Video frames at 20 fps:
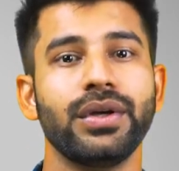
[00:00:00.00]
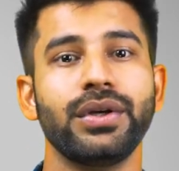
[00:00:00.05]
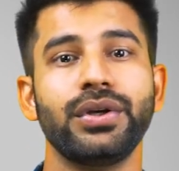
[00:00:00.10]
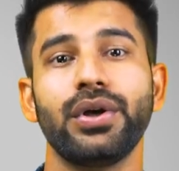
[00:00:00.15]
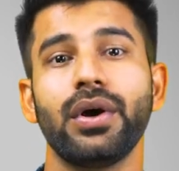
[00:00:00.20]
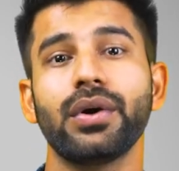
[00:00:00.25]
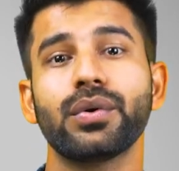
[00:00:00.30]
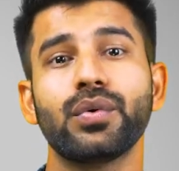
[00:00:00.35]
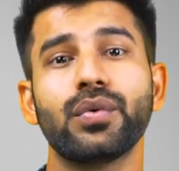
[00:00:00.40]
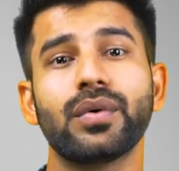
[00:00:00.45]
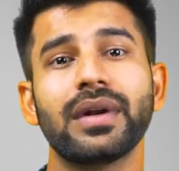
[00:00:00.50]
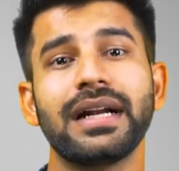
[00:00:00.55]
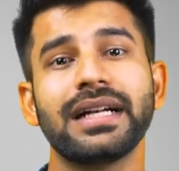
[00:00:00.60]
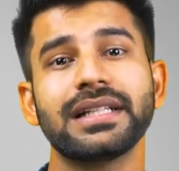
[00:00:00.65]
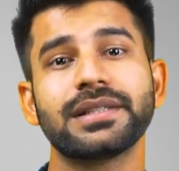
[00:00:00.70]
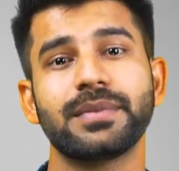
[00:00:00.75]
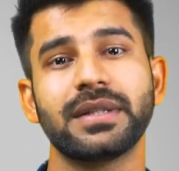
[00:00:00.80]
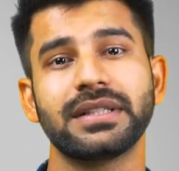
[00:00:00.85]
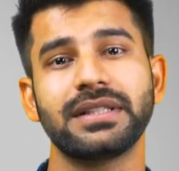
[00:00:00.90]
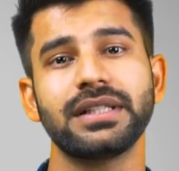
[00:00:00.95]
your Google
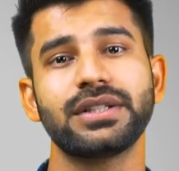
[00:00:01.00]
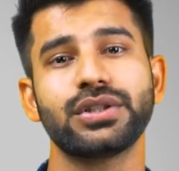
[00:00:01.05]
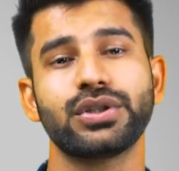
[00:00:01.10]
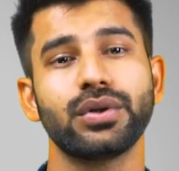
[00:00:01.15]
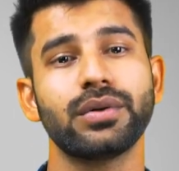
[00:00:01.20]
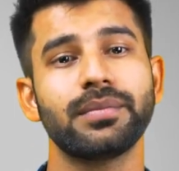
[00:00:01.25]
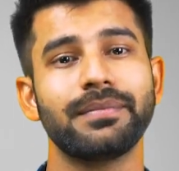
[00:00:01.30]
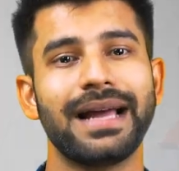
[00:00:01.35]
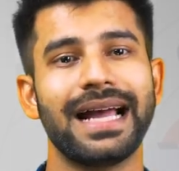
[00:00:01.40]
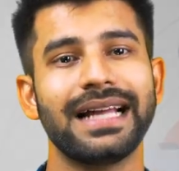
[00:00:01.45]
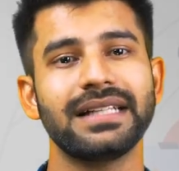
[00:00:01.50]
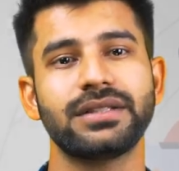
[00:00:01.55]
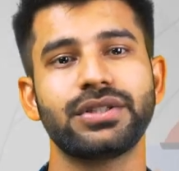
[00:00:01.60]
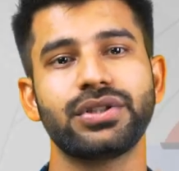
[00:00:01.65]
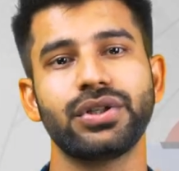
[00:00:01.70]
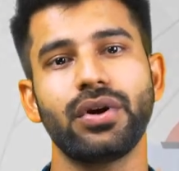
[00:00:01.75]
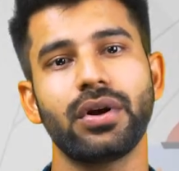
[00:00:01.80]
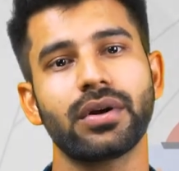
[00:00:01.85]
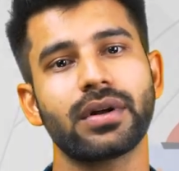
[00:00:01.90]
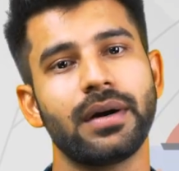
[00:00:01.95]
Ads budget should
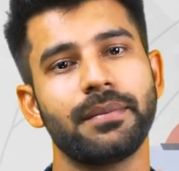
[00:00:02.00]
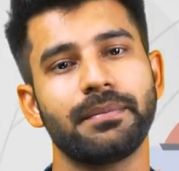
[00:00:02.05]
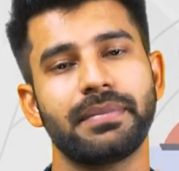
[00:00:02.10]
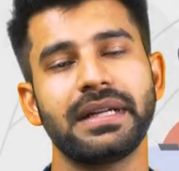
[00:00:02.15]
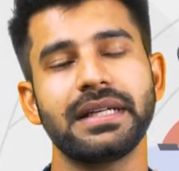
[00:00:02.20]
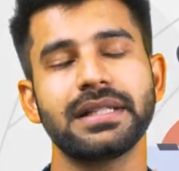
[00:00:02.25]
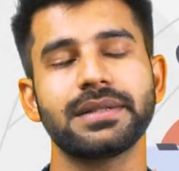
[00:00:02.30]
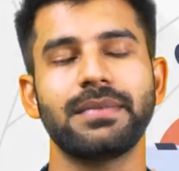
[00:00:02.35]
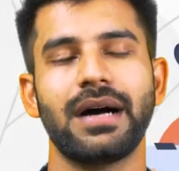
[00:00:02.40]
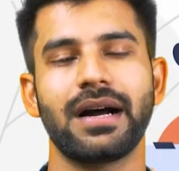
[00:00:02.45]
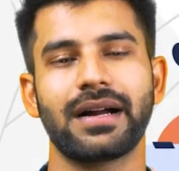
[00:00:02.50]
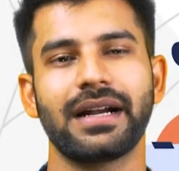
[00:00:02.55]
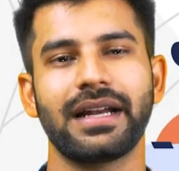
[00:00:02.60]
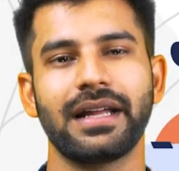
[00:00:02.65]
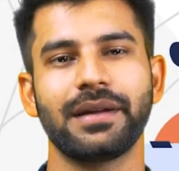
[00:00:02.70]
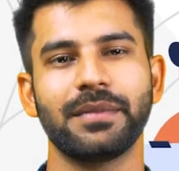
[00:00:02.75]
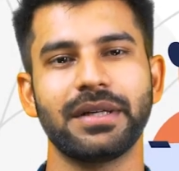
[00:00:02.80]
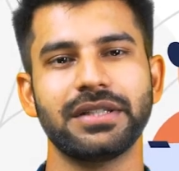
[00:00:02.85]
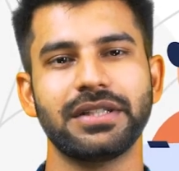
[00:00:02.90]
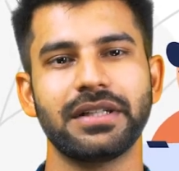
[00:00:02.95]
match your company's
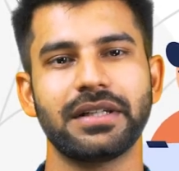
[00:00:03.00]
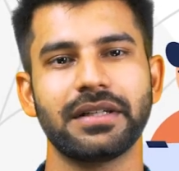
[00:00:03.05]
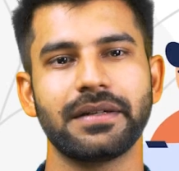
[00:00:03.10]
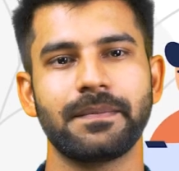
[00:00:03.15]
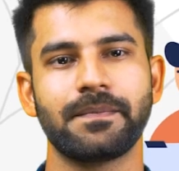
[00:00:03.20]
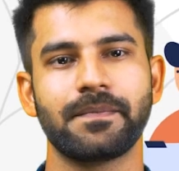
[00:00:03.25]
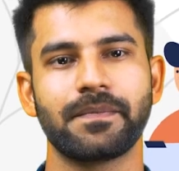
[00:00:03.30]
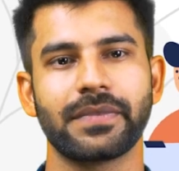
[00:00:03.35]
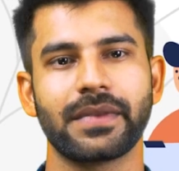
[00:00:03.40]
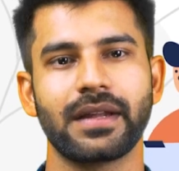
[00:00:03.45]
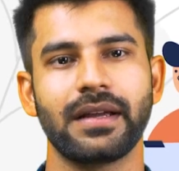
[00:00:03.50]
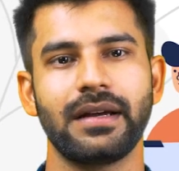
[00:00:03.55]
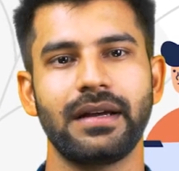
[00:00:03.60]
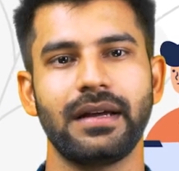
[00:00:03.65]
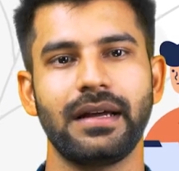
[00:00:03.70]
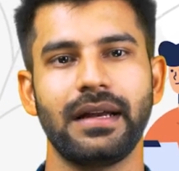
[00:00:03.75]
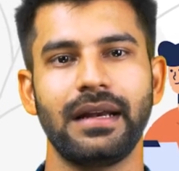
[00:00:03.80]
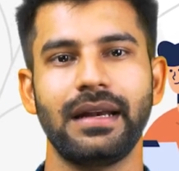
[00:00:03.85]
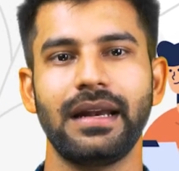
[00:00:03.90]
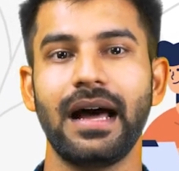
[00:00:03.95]
marketing budget.
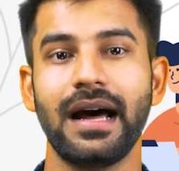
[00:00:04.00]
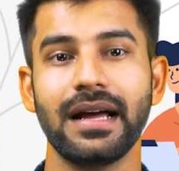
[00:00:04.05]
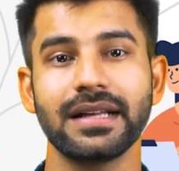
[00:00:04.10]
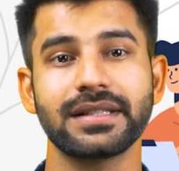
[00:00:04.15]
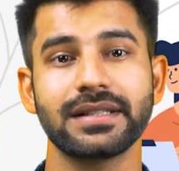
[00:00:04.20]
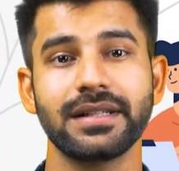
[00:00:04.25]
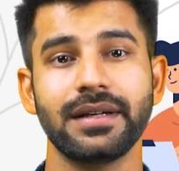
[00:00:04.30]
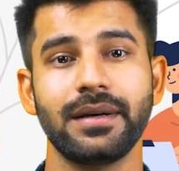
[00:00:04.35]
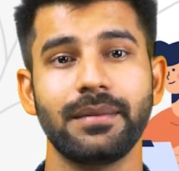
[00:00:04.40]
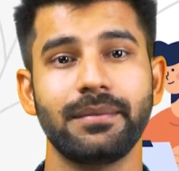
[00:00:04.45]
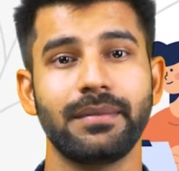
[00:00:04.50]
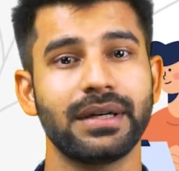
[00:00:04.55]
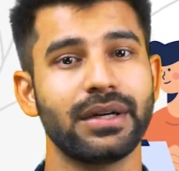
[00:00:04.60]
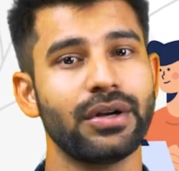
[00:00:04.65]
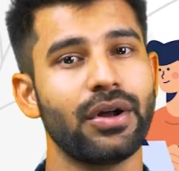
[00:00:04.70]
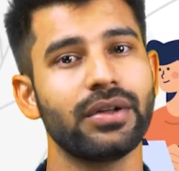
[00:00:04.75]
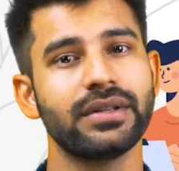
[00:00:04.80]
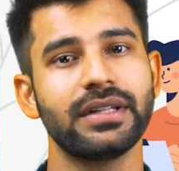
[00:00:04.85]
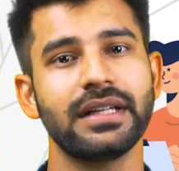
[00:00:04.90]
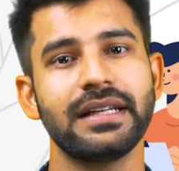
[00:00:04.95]
Last but
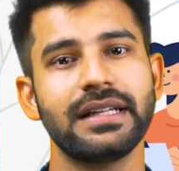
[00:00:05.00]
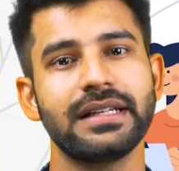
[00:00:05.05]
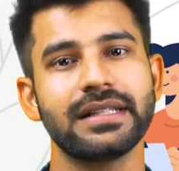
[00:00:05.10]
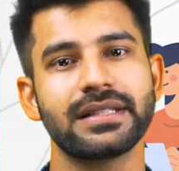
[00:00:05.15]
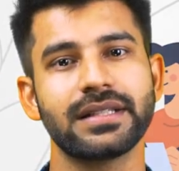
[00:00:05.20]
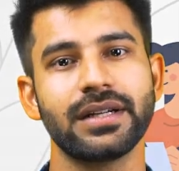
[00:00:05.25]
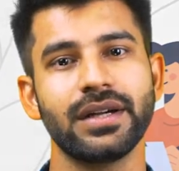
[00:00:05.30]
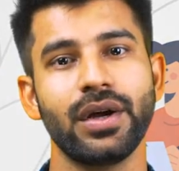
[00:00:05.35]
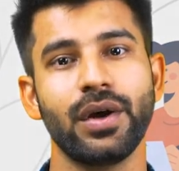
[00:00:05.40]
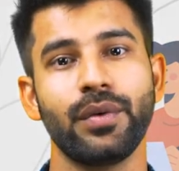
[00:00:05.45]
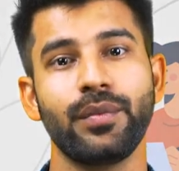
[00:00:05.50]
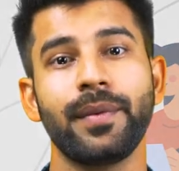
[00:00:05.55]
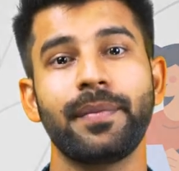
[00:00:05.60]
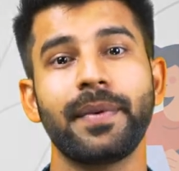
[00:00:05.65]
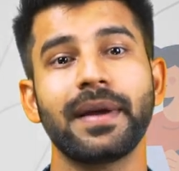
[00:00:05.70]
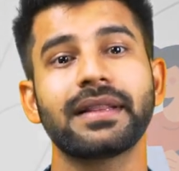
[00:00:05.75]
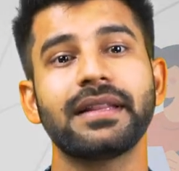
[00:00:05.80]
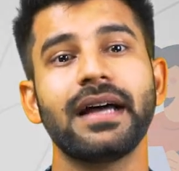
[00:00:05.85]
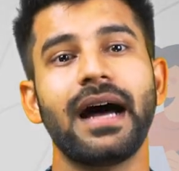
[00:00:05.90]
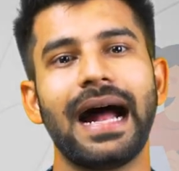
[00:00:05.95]
not the least, we
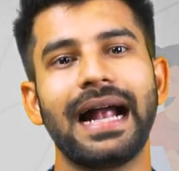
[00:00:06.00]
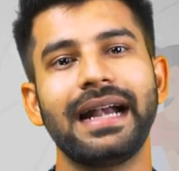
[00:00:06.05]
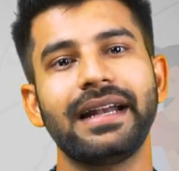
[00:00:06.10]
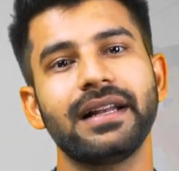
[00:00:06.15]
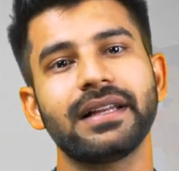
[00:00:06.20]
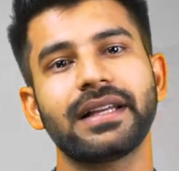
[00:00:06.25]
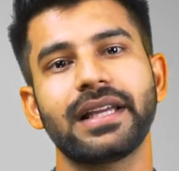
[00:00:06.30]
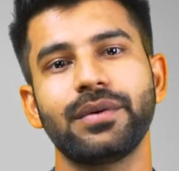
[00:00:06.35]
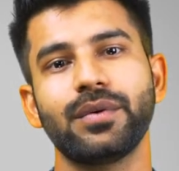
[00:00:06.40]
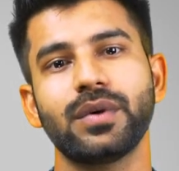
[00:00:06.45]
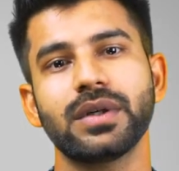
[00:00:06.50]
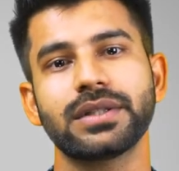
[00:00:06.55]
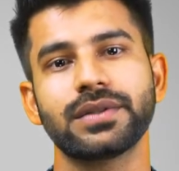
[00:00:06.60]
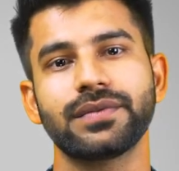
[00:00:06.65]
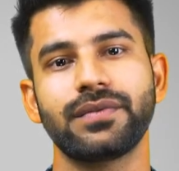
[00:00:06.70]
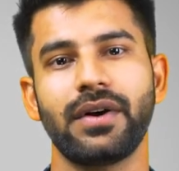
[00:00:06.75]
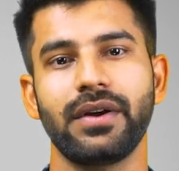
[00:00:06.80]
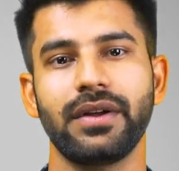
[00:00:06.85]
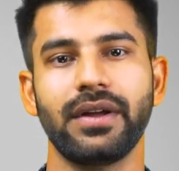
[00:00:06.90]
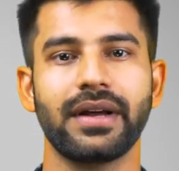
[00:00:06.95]
pick the ideal
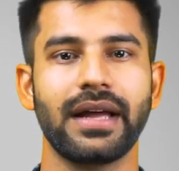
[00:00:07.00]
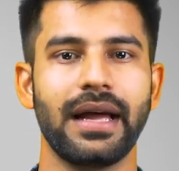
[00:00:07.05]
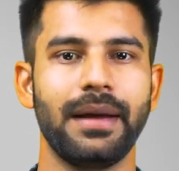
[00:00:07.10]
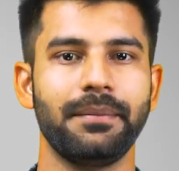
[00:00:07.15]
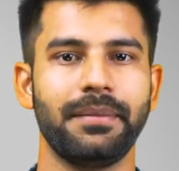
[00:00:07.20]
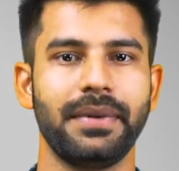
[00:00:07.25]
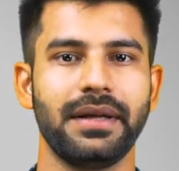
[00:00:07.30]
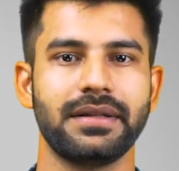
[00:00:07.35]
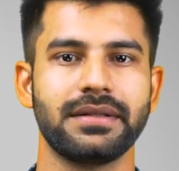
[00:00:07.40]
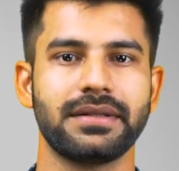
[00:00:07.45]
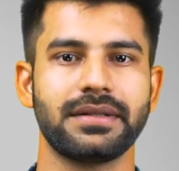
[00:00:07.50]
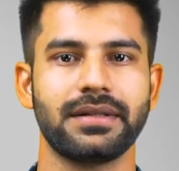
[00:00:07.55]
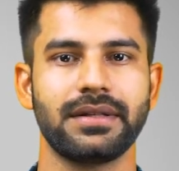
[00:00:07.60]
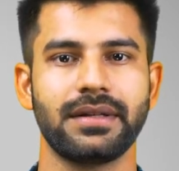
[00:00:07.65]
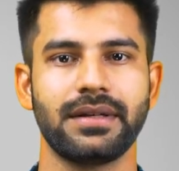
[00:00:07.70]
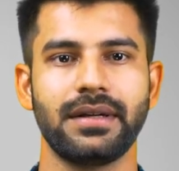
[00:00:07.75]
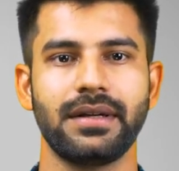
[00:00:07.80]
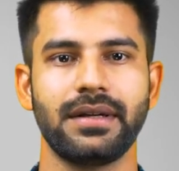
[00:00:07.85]
keywords for your campaigns.